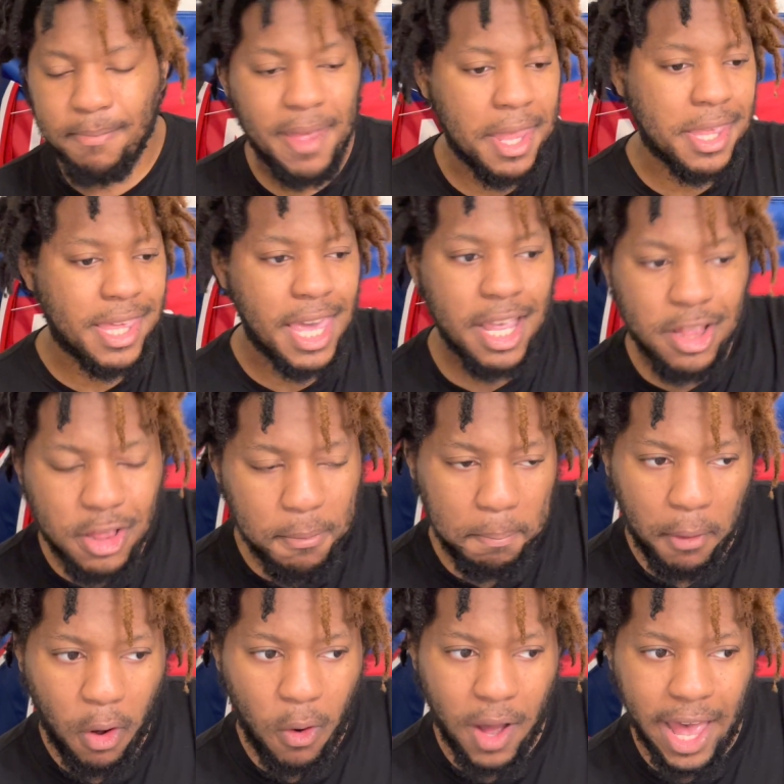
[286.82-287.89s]
they kicked the
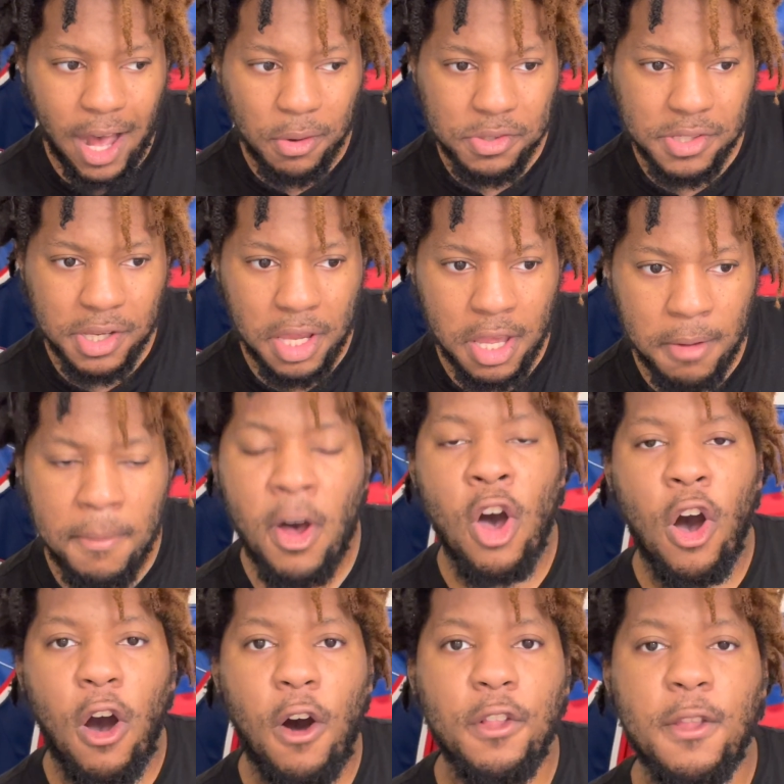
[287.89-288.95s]
ball out to him
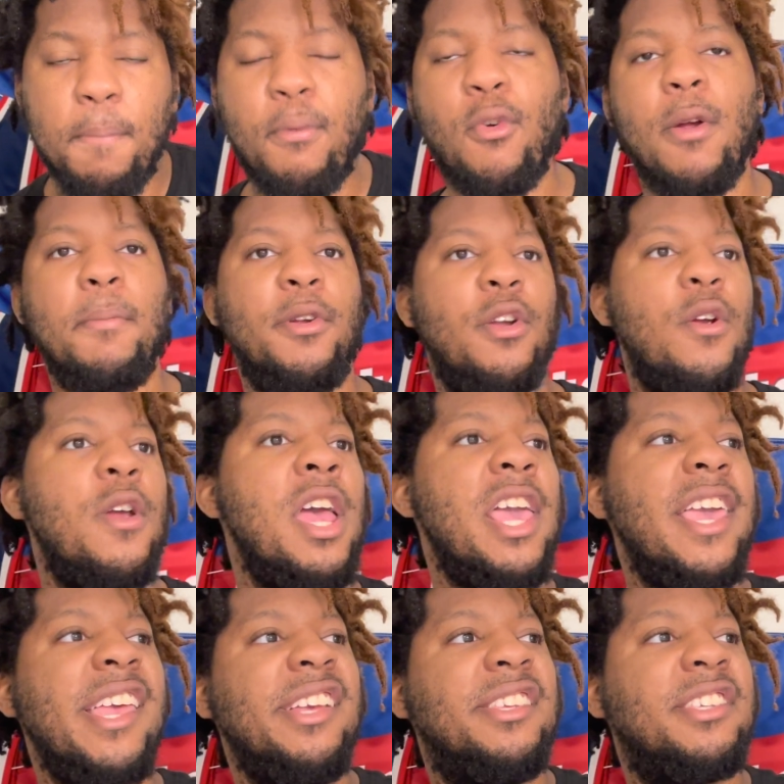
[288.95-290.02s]
on the perimeter.
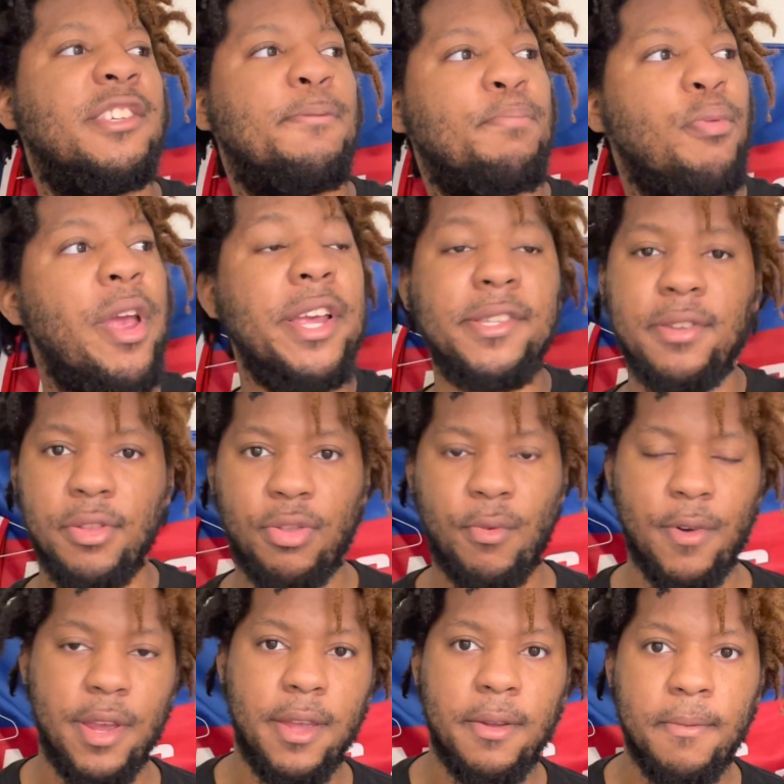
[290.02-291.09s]
He sprays the
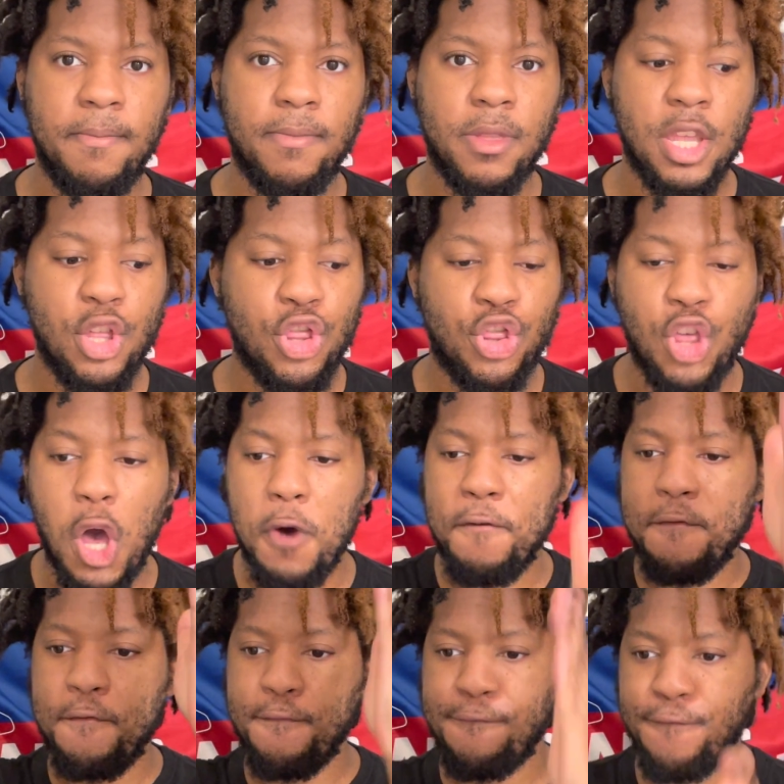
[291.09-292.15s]
three. The
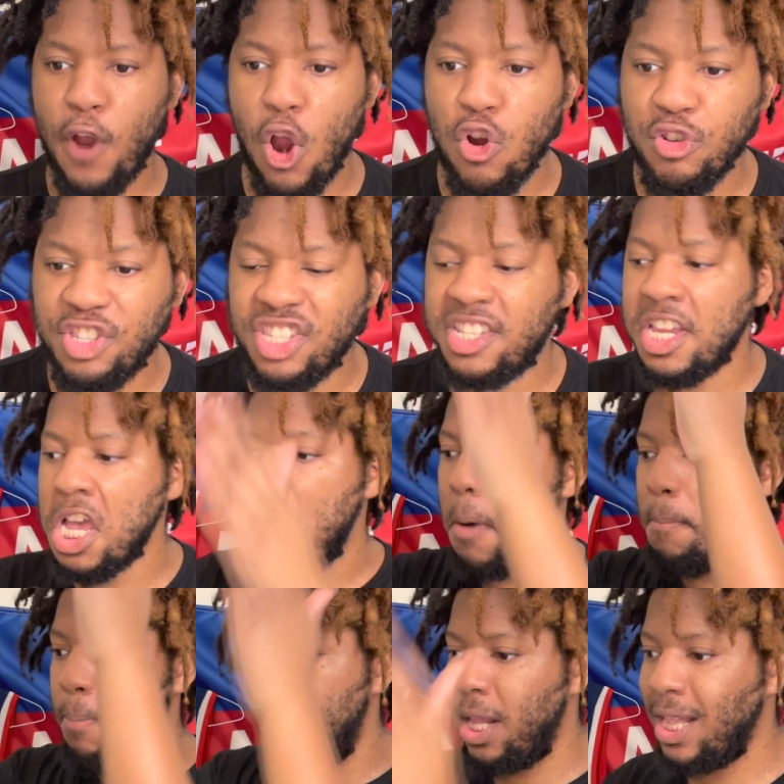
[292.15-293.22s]
first
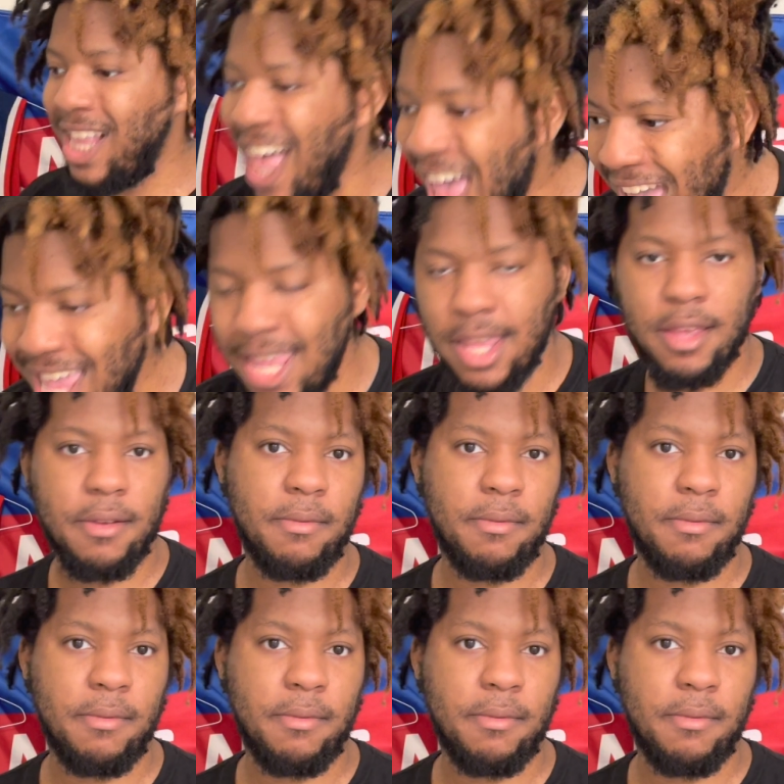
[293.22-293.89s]
play.